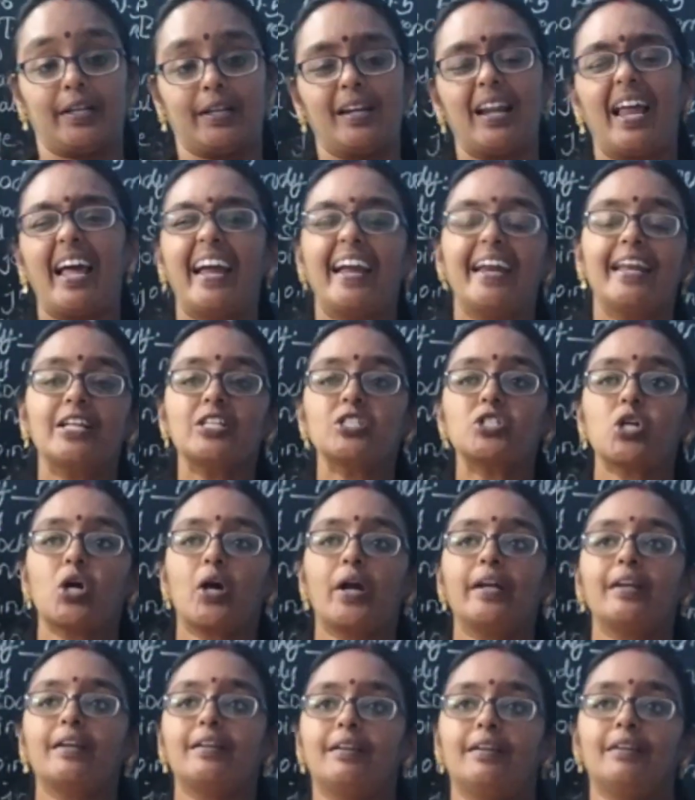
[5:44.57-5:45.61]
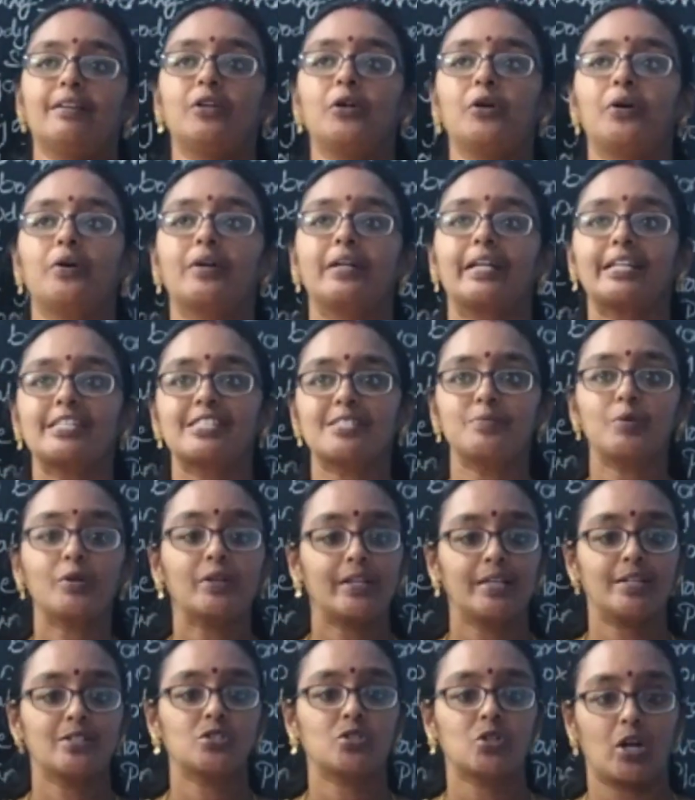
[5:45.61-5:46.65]
Gliding joint in your textbook
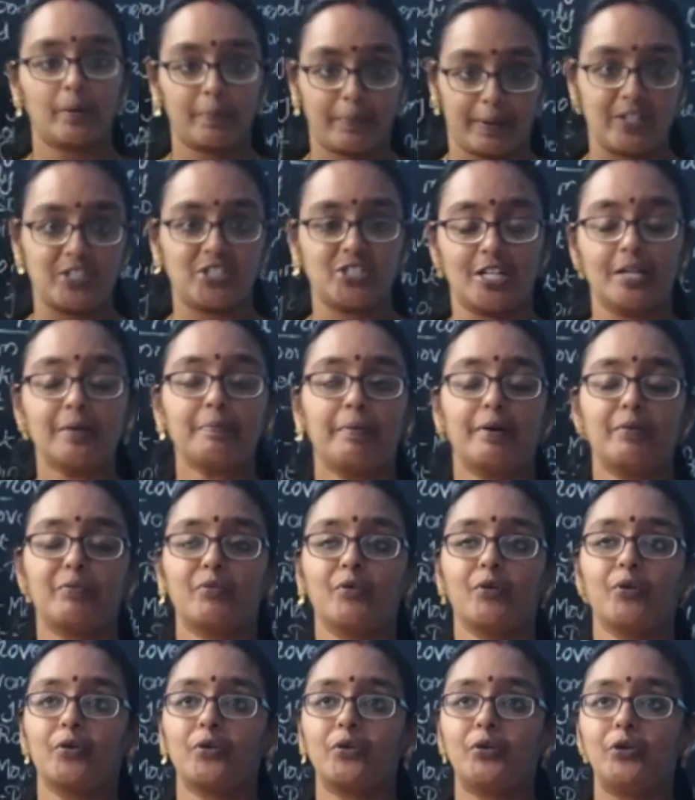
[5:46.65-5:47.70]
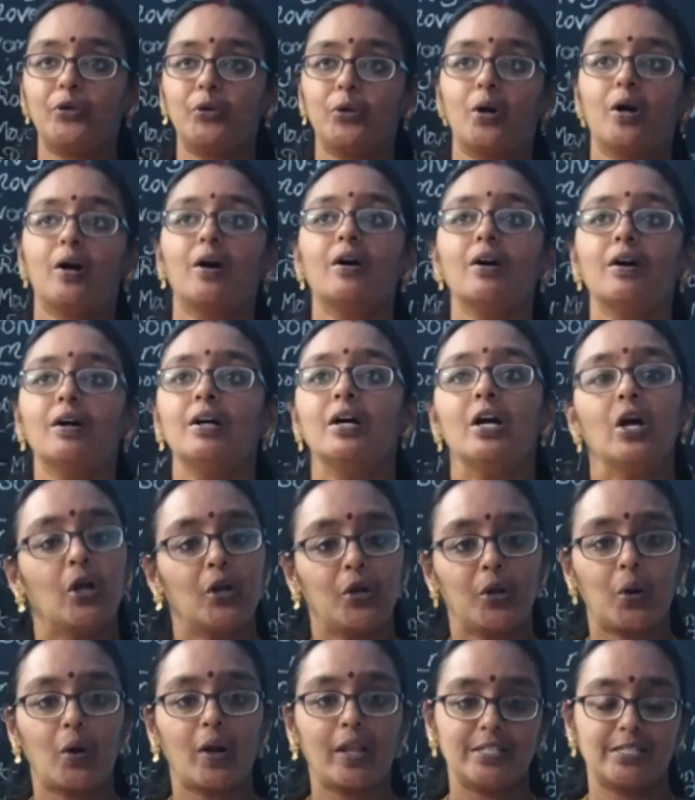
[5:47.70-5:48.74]
is not mentioned, but for your
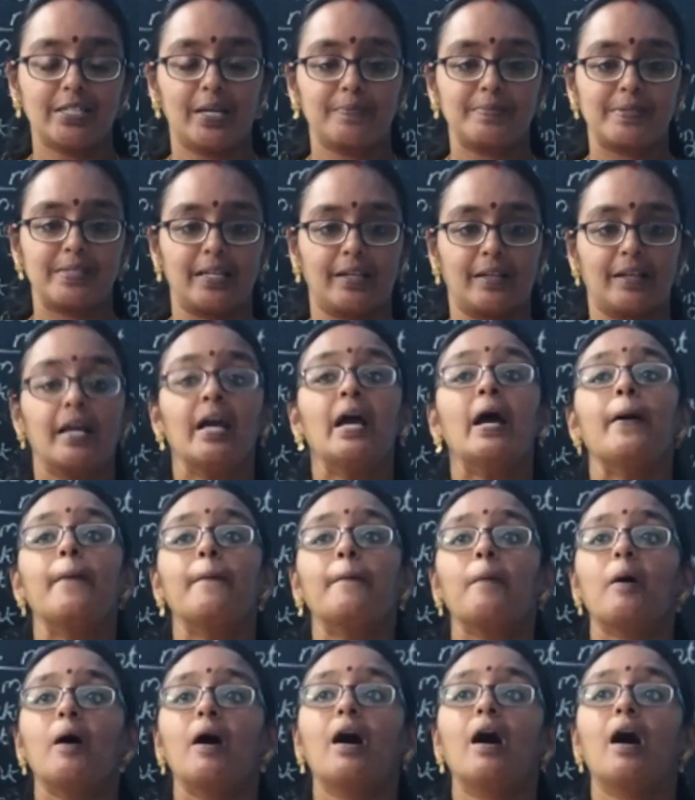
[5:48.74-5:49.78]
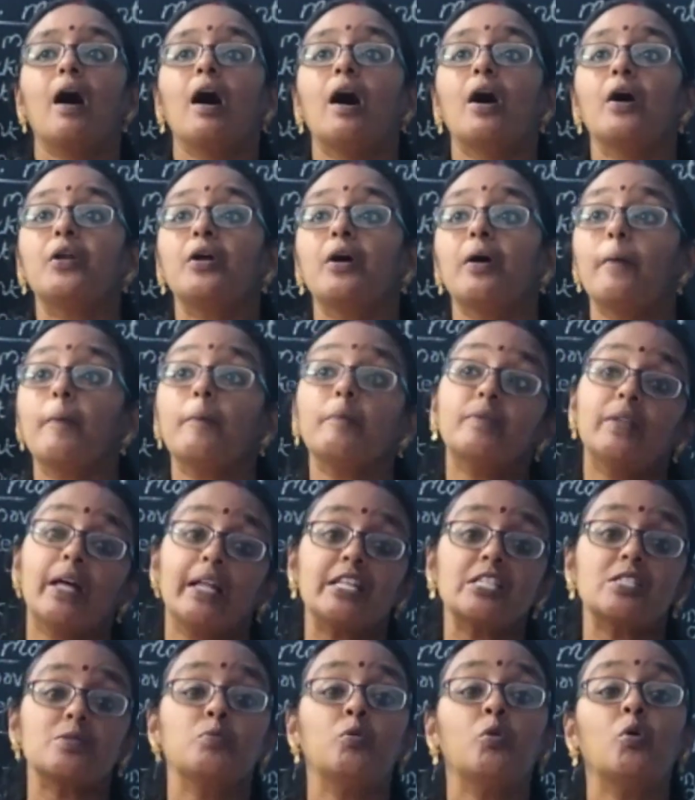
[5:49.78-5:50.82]
knowledge I am saying. That
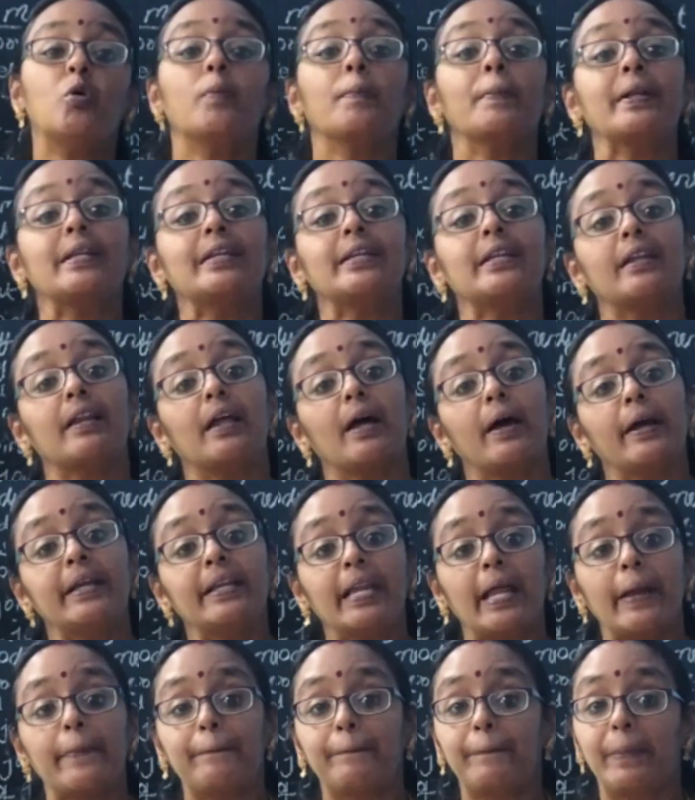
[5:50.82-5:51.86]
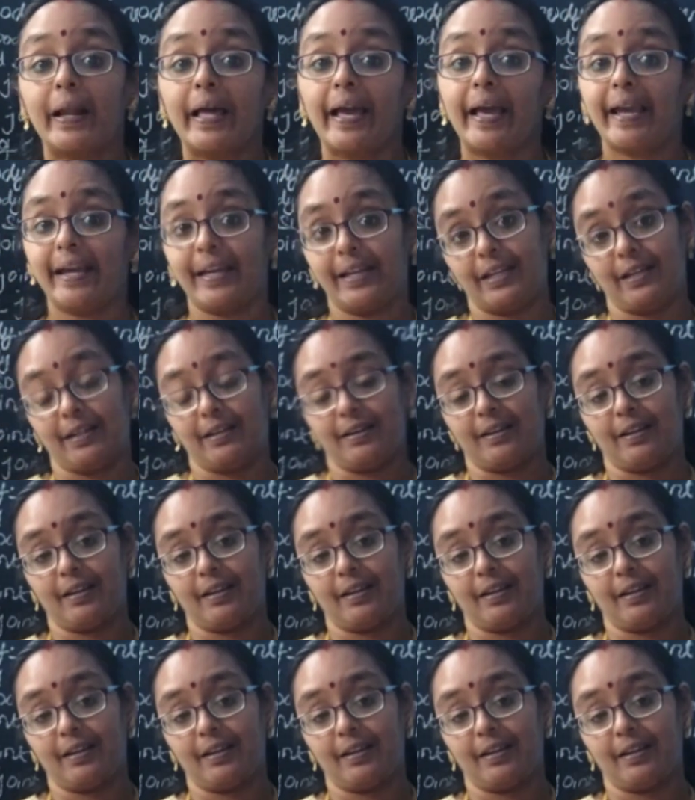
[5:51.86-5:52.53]
is movement in a plane.